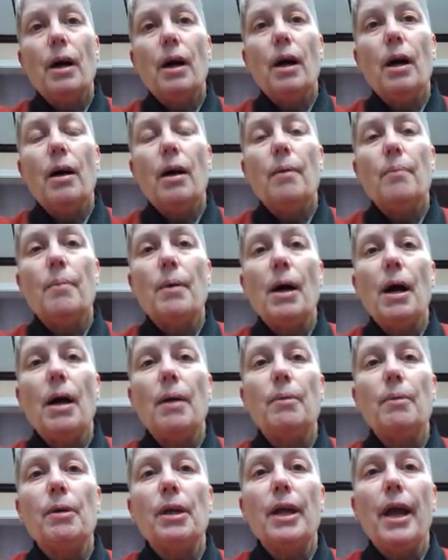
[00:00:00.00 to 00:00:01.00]

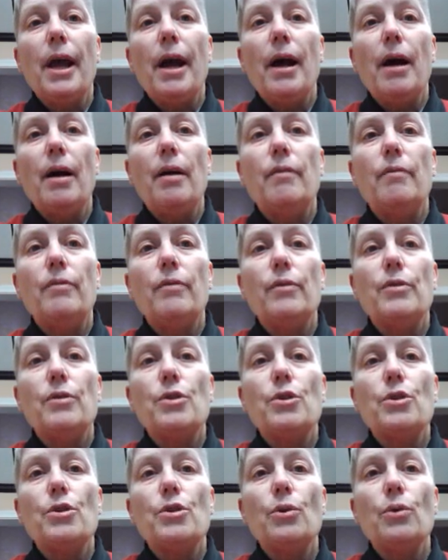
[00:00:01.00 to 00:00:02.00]
I'm going to have
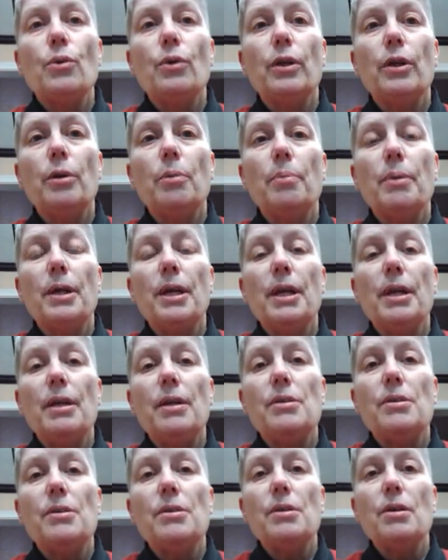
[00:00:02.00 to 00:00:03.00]
2 little
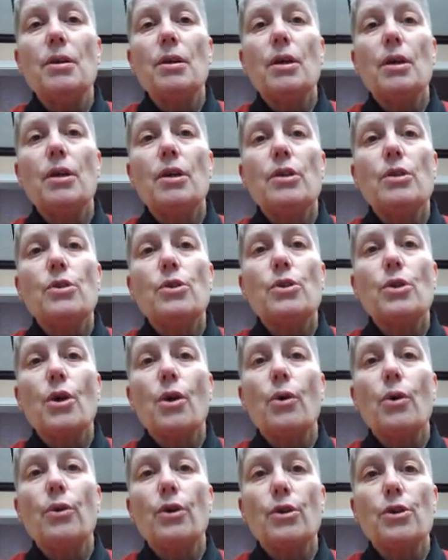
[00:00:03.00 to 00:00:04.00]
b's.
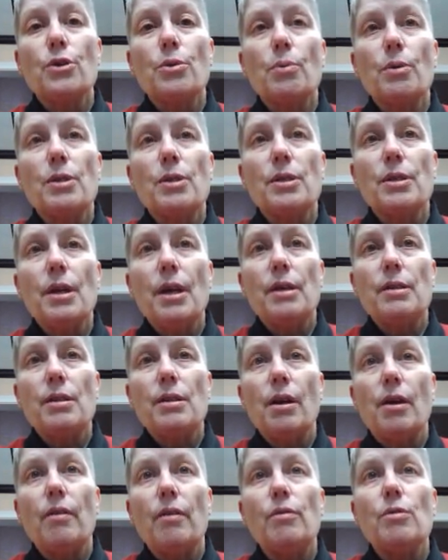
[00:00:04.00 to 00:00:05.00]
So those are
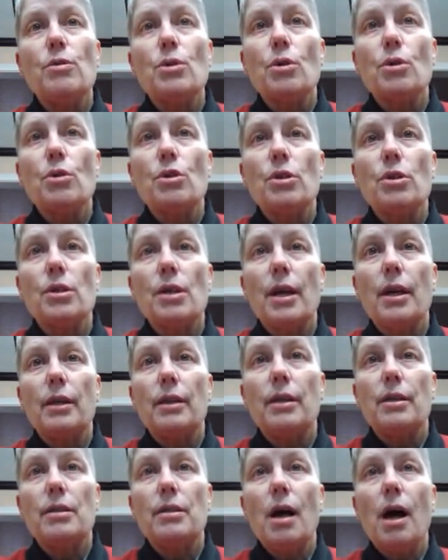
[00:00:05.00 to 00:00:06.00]
recessive. So just like
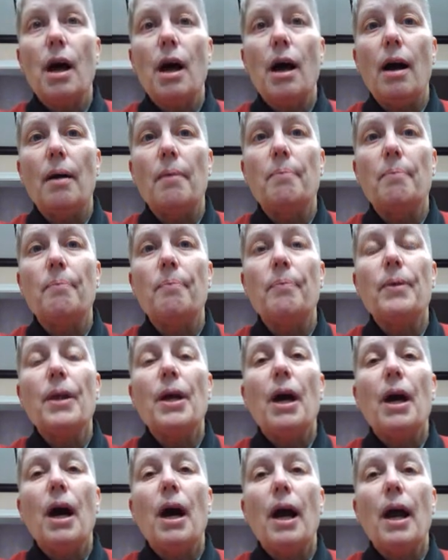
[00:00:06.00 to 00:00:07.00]
at the top,
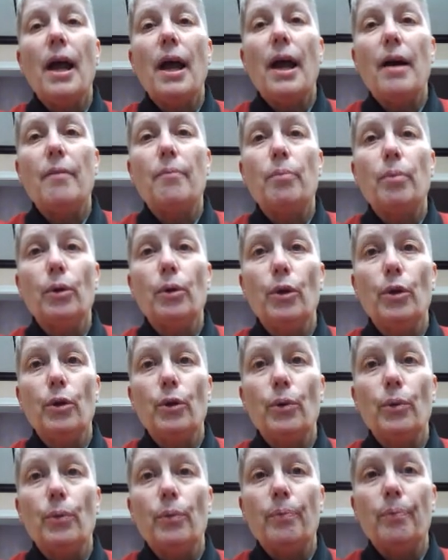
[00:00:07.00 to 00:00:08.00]
I have
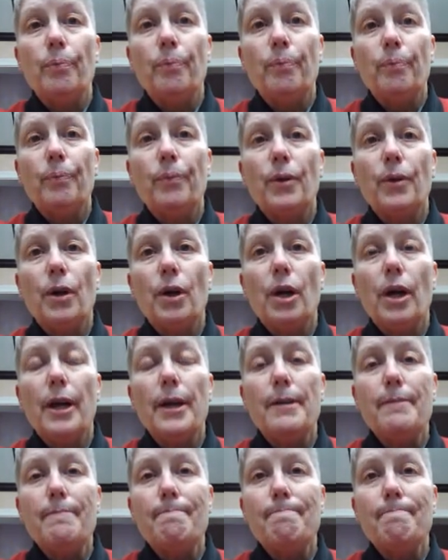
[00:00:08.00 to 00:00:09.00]
blue. All
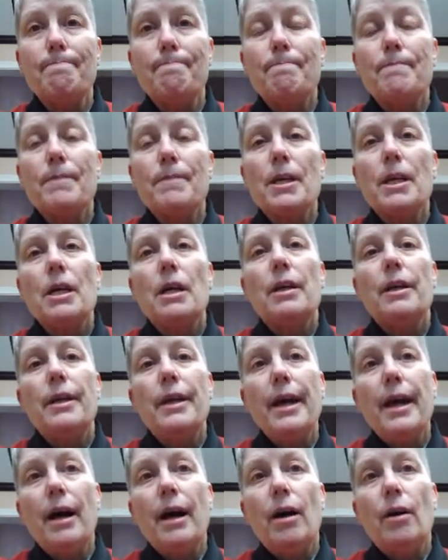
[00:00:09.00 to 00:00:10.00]
right.
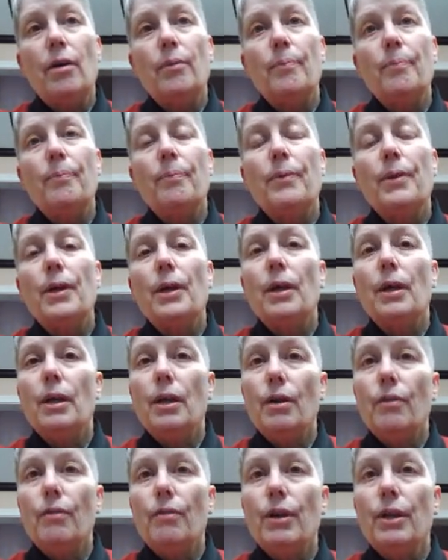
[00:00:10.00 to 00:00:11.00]
Now,
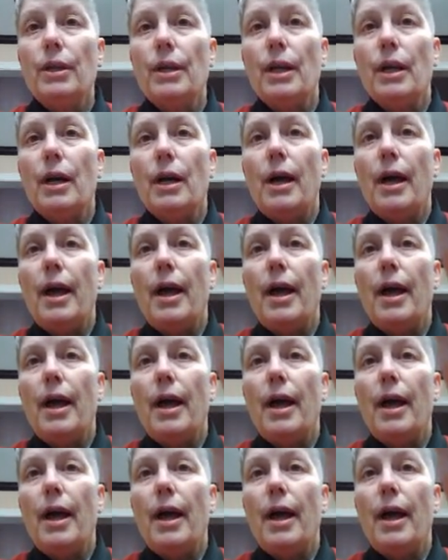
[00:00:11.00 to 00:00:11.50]
given that I